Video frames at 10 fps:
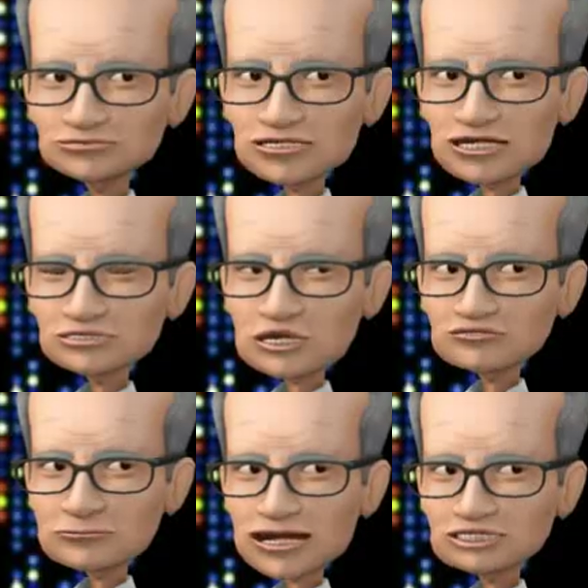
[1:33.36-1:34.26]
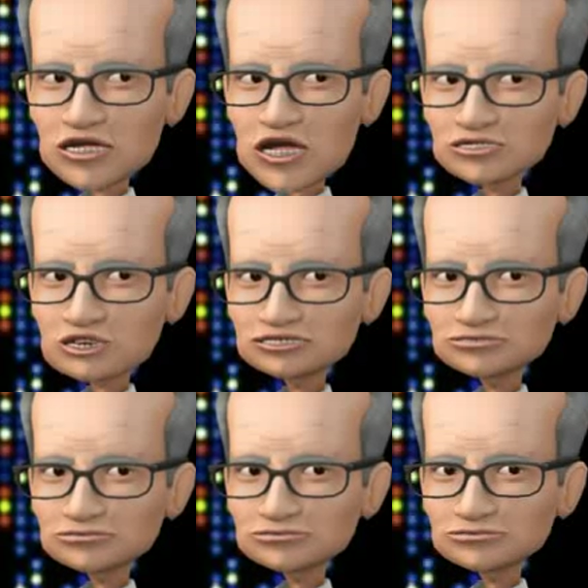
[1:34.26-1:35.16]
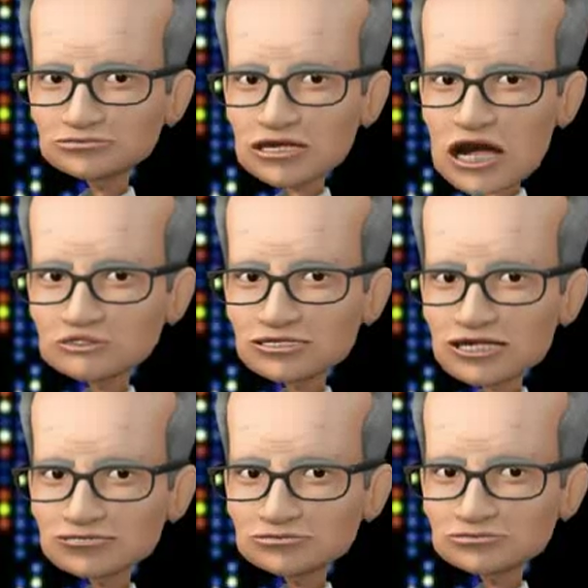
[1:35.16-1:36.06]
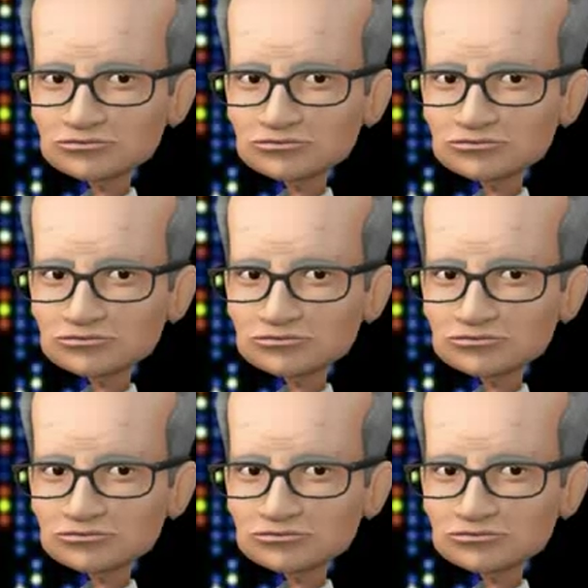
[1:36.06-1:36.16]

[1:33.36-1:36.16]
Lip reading: take off my clothes, and wait.